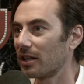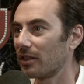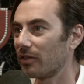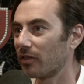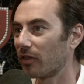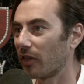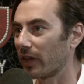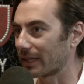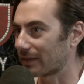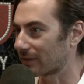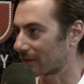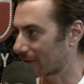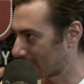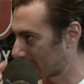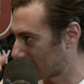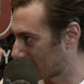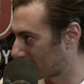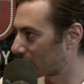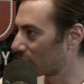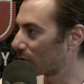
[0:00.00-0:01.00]
like,
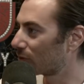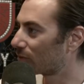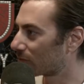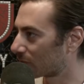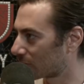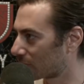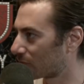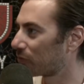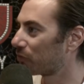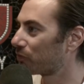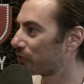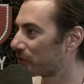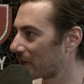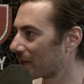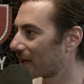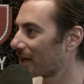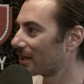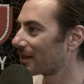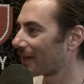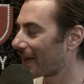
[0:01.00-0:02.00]
you
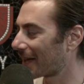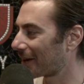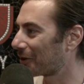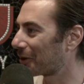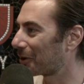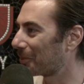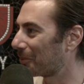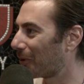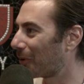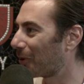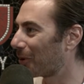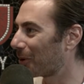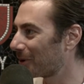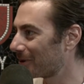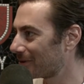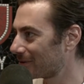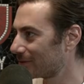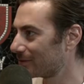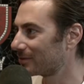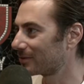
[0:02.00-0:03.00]
dig into that a little
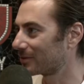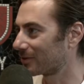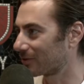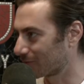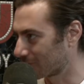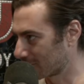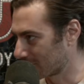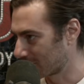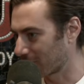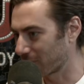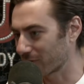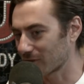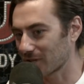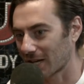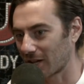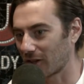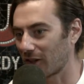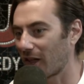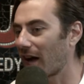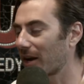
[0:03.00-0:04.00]
more. There's
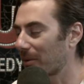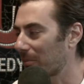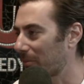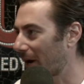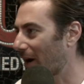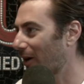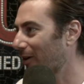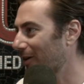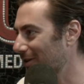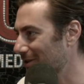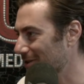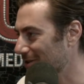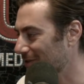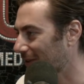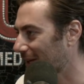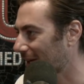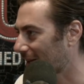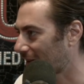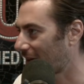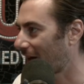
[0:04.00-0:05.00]
like a lot of barriers of
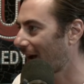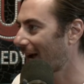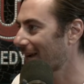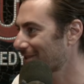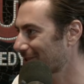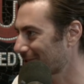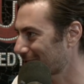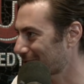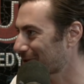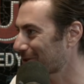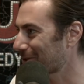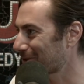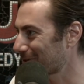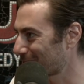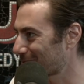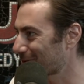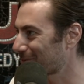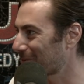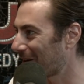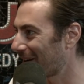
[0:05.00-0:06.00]
like class
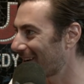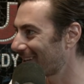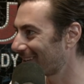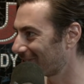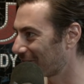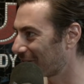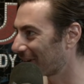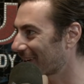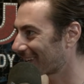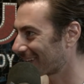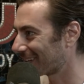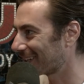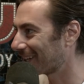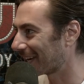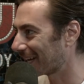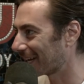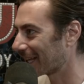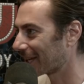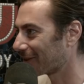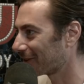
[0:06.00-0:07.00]
issues, right? Like
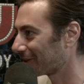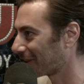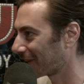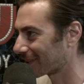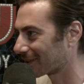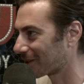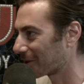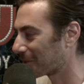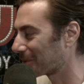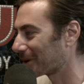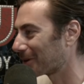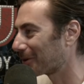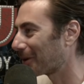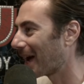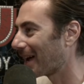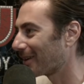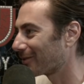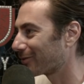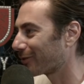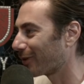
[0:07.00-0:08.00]
in England, like that have been
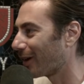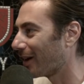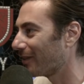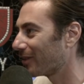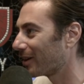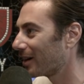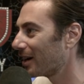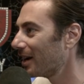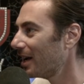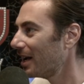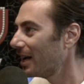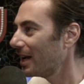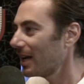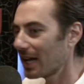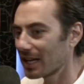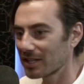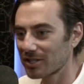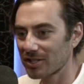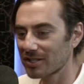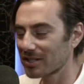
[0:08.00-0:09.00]
around forever.
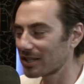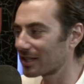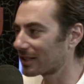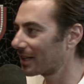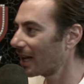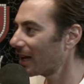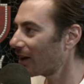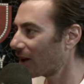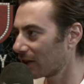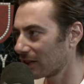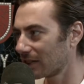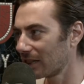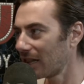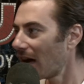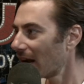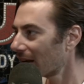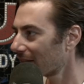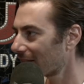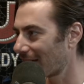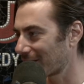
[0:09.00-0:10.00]
Yeah. It's just like that. A
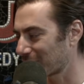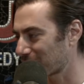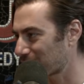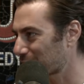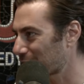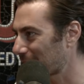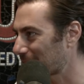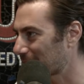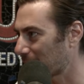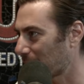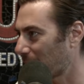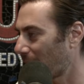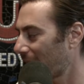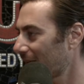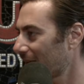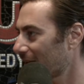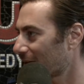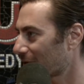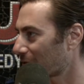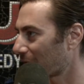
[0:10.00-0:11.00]
lot of that's stripped
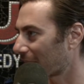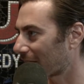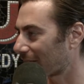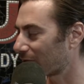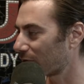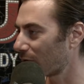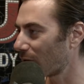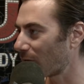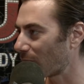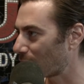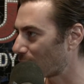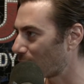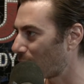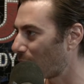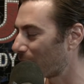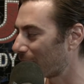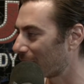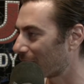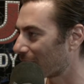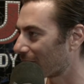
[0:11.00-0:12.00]
away here. Like if you're a
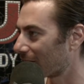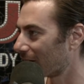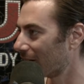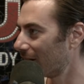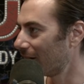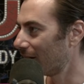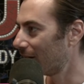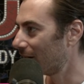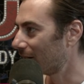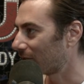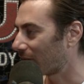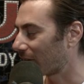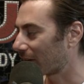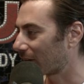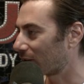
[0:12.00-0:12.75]
lawyer, like